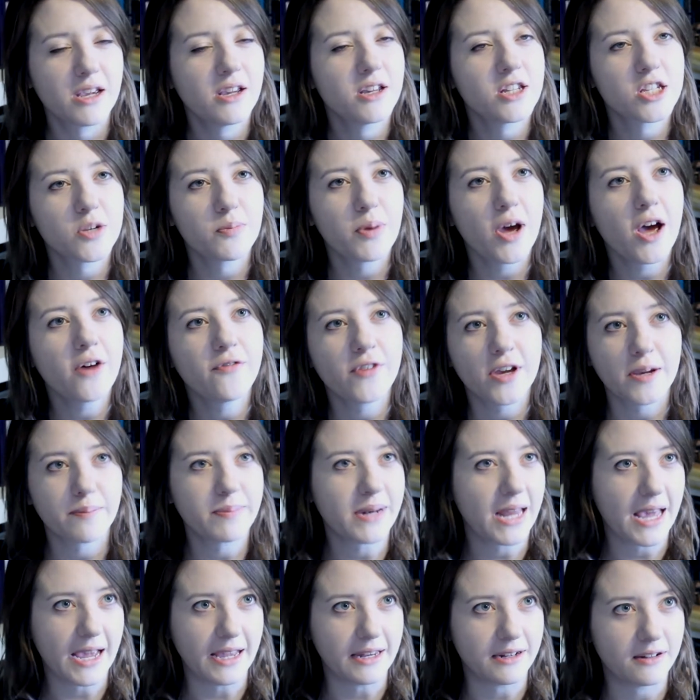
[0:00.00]
It's a perfect
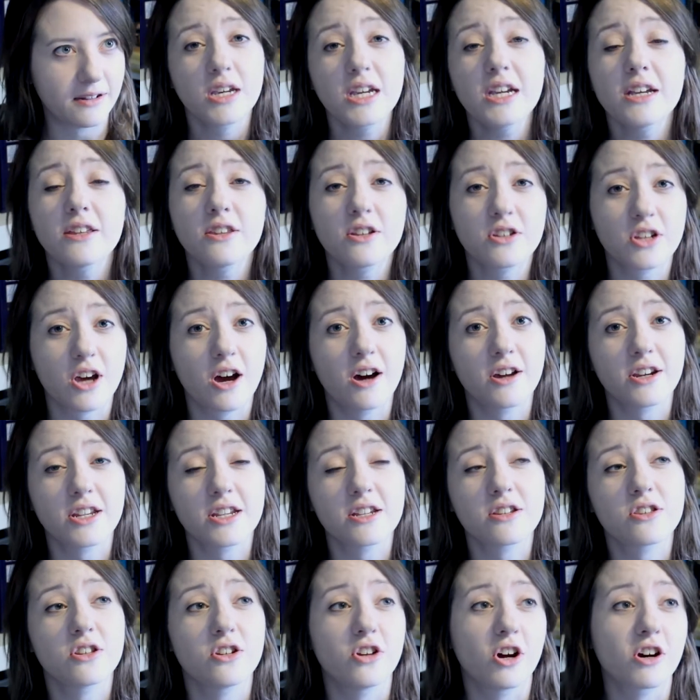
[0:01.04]
plan. In the
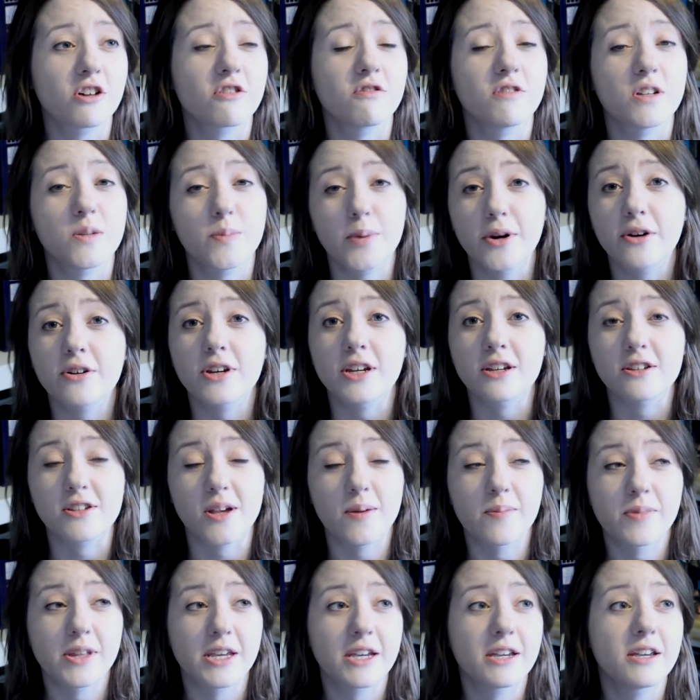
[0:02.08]
TARDIS, the Doctor is building
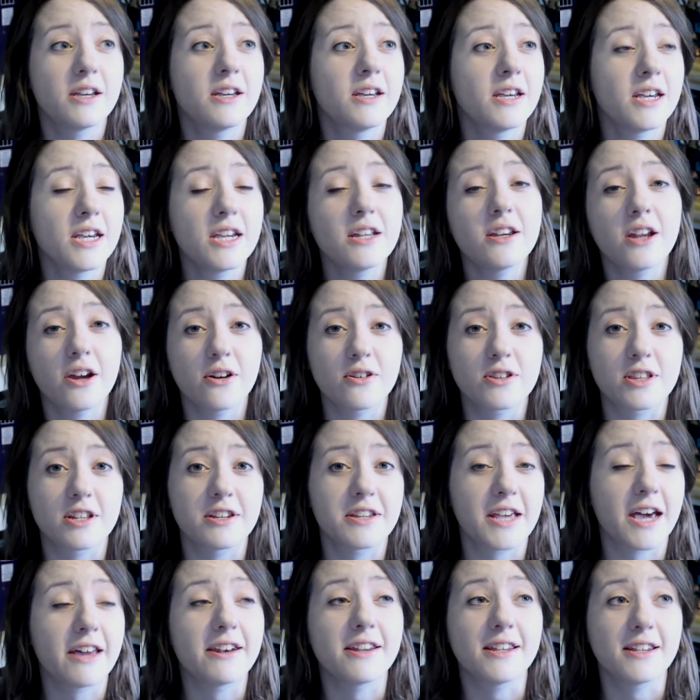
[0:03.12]
something. He knows that
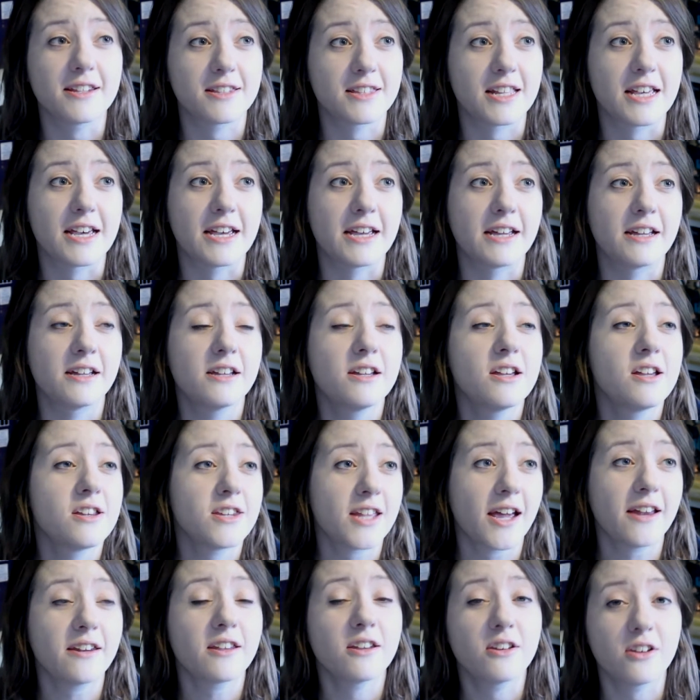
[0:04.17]
Danny is there.
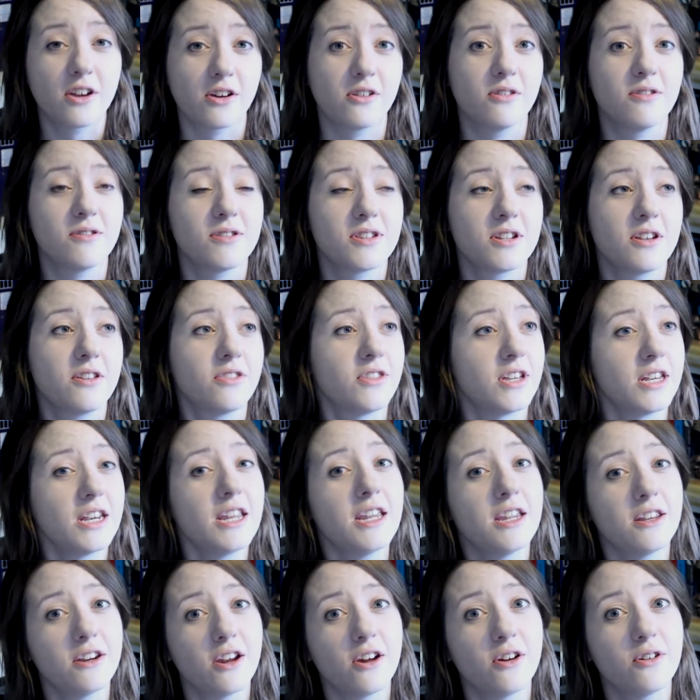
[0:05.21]
Danny knows that
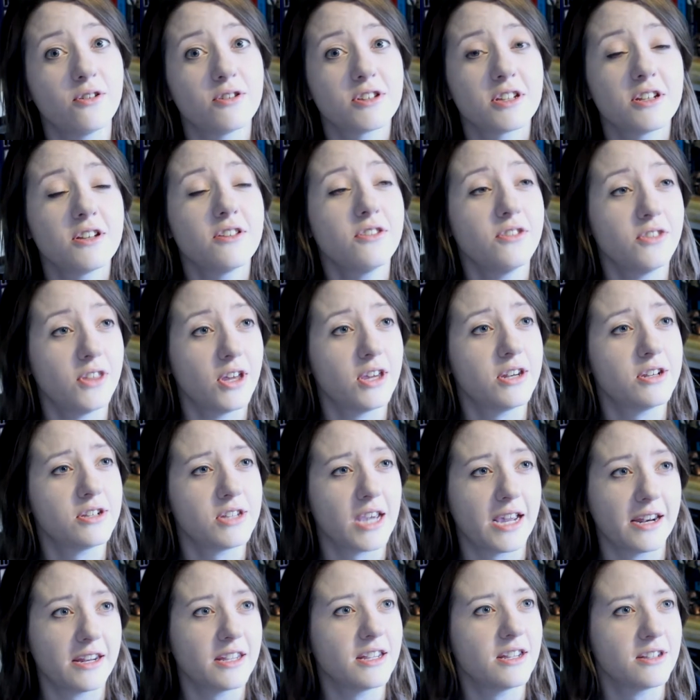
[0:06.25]
he knows that
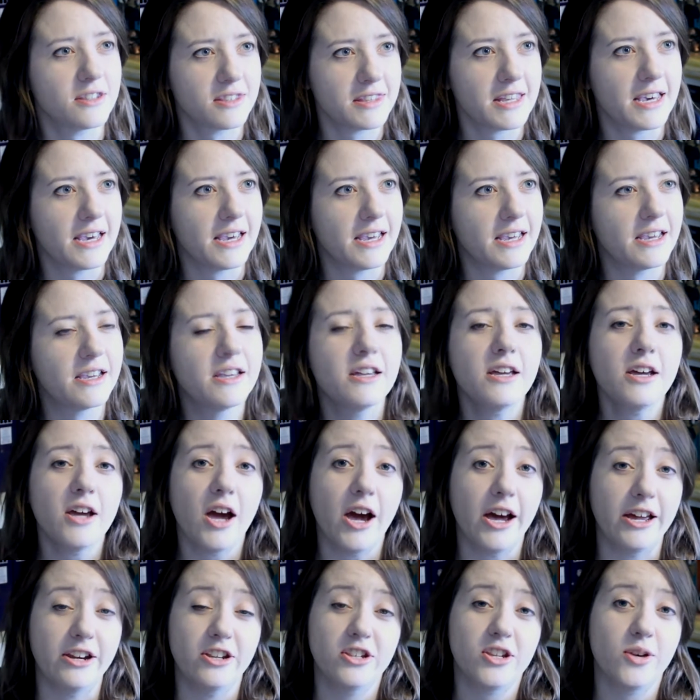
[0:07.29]
Danny is there.
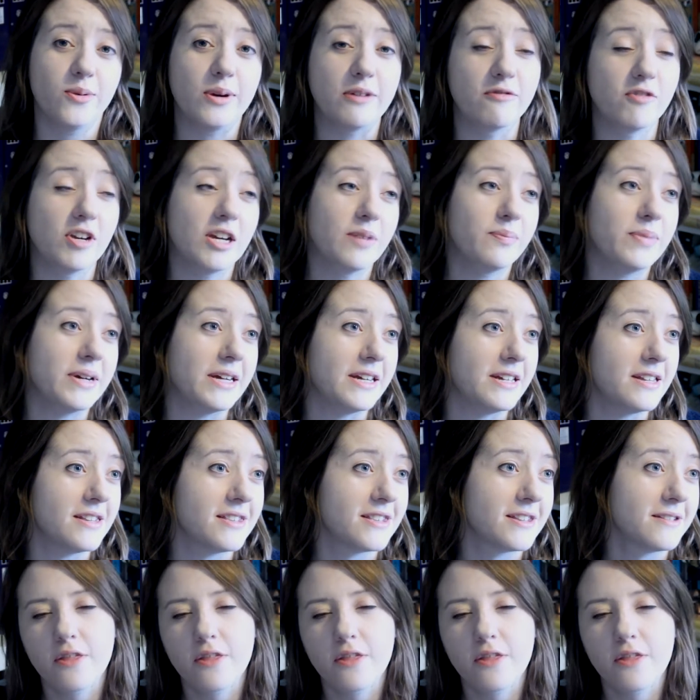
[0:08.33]
and so he reappears.